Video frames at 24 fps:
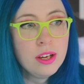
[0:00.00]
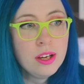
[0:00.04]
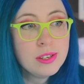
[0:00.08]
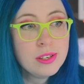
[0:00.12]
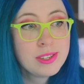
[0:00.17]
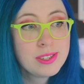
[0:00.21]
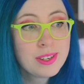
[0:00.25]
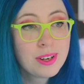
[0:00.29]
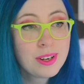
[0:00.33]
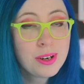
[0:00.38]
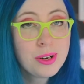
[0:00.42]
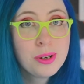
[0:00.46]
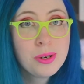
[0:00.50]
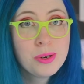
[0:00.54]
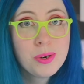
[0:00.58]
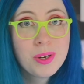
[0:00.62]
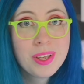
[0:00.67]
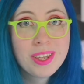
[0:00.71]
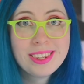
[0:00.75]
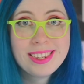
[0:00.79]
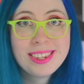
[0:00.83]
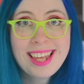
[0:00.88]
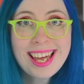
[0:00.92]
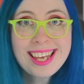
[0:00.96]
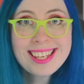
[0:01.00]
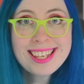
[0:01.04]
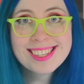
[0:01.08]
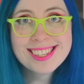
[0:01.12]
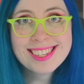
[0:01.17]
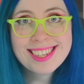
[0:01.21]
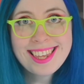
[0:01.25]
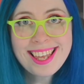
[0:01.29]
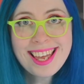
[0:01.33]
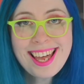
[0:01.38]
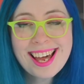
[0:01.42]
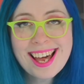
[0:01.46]
So
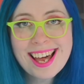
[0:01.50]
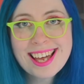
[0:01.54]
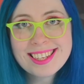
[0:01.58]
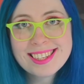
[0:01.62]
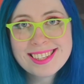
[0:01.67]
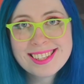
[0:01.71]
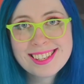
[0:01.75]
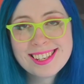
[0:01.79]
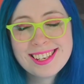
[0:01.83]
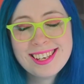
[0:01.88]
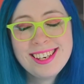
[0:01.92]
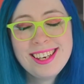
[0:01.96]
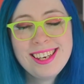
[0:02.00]
that's that.